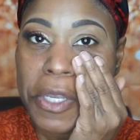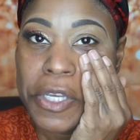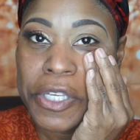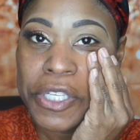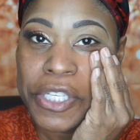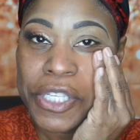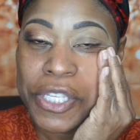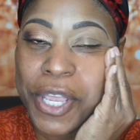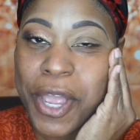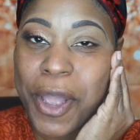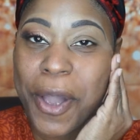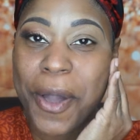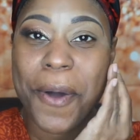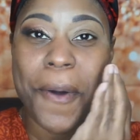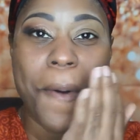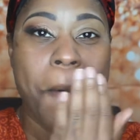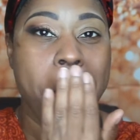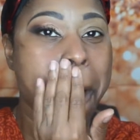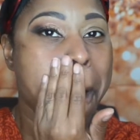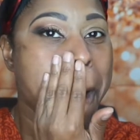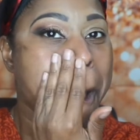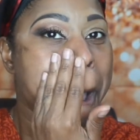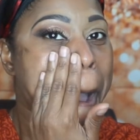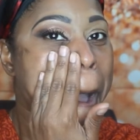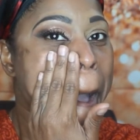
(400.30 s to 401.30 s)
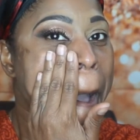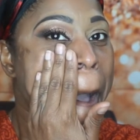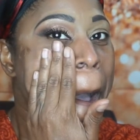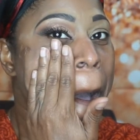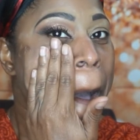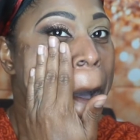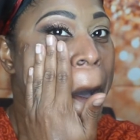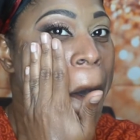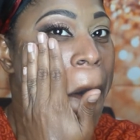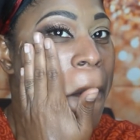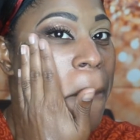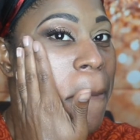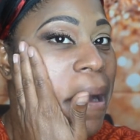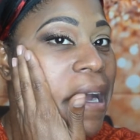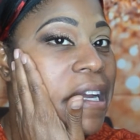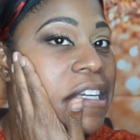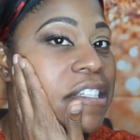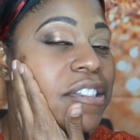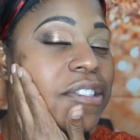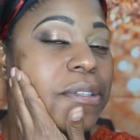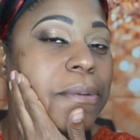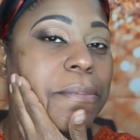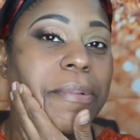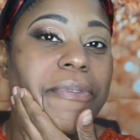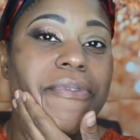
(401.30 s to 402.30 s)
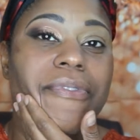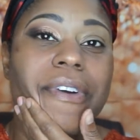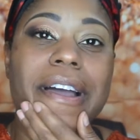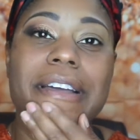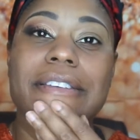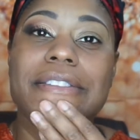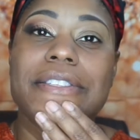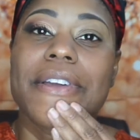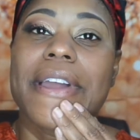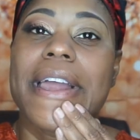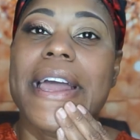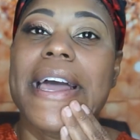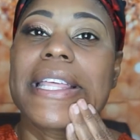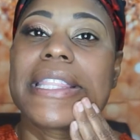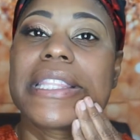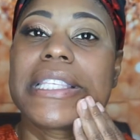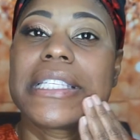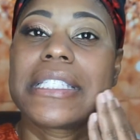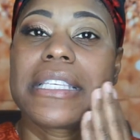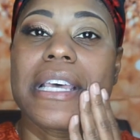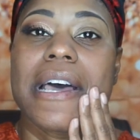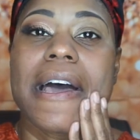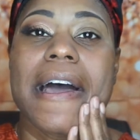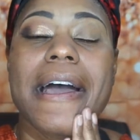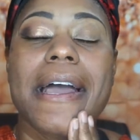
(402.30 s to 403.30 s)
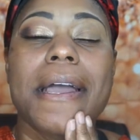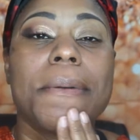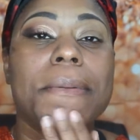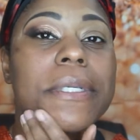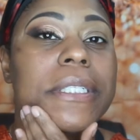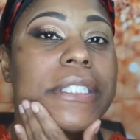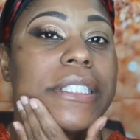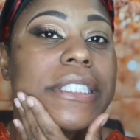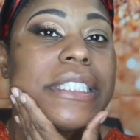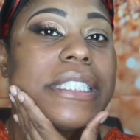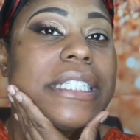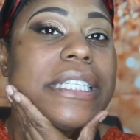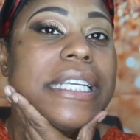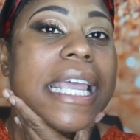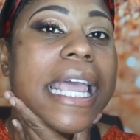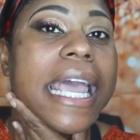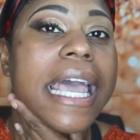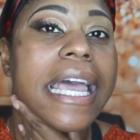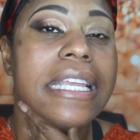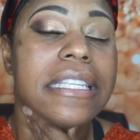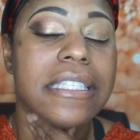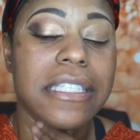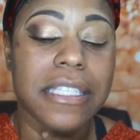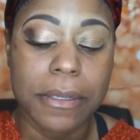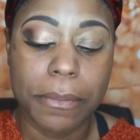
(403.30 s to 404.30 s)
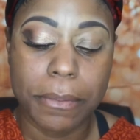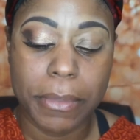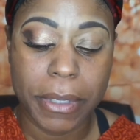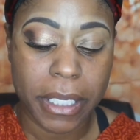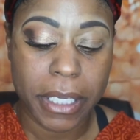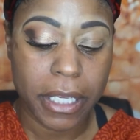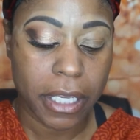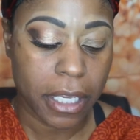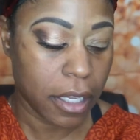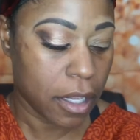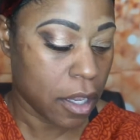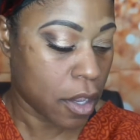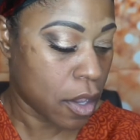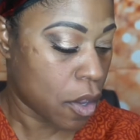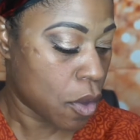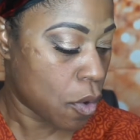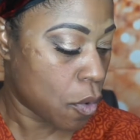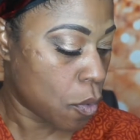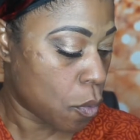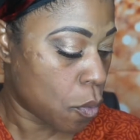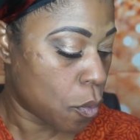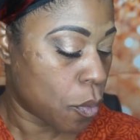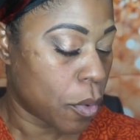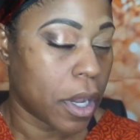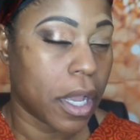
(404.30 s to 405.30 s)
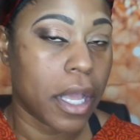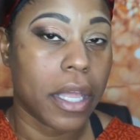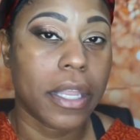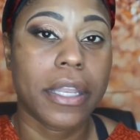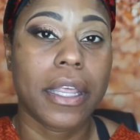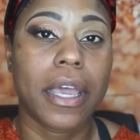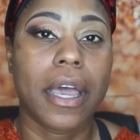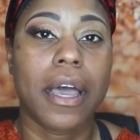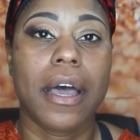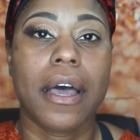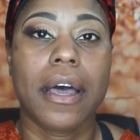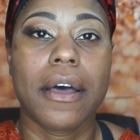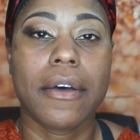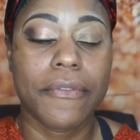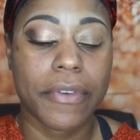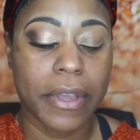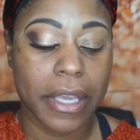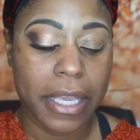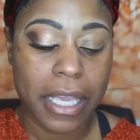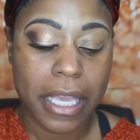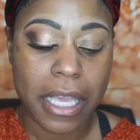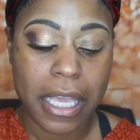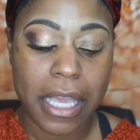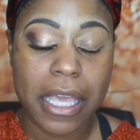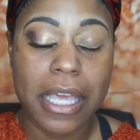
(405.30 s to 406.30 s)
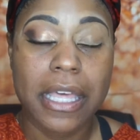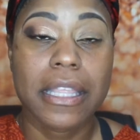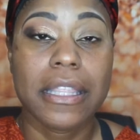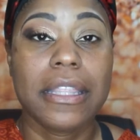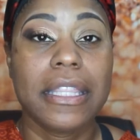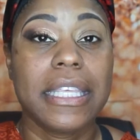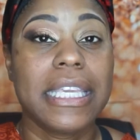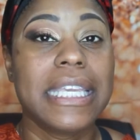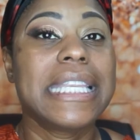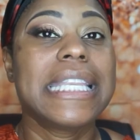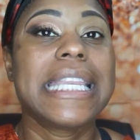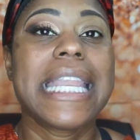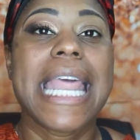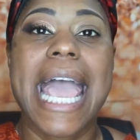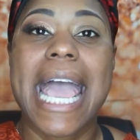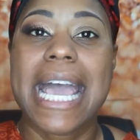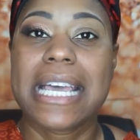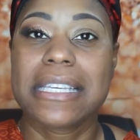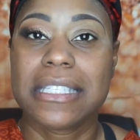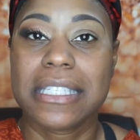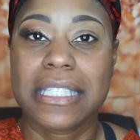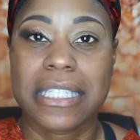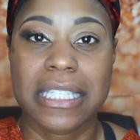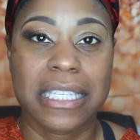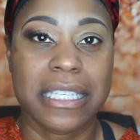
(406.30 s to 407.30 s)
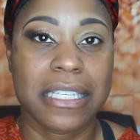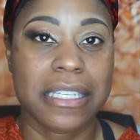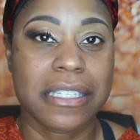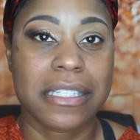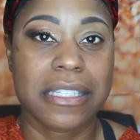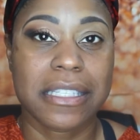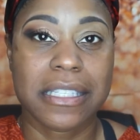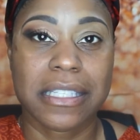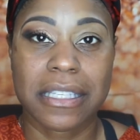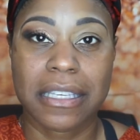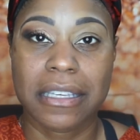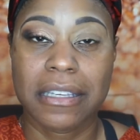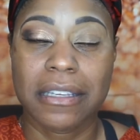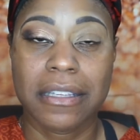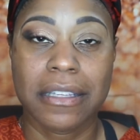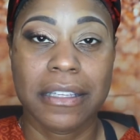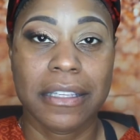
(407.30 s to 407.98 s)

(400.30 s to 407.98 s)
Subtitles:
So my supervisor at the time, she had to be one of the nastiest,